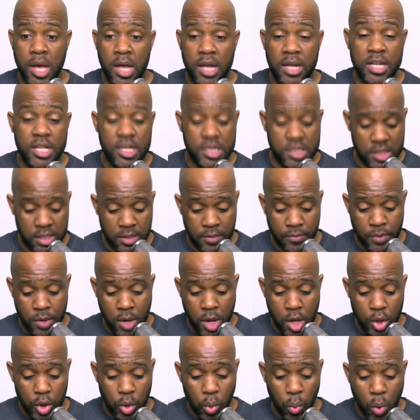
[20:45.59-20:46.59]
Listen,
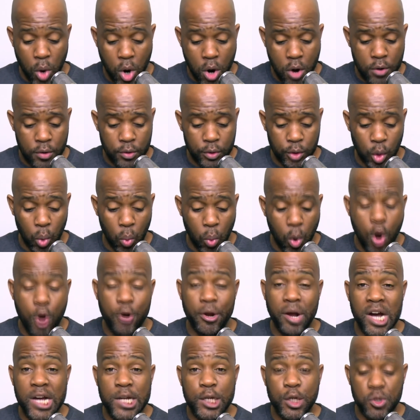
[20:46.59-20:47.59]
the word
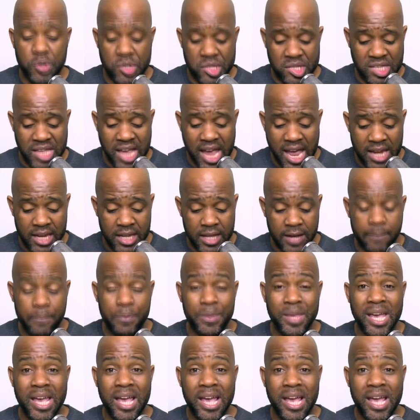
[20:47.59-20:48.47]
understanding,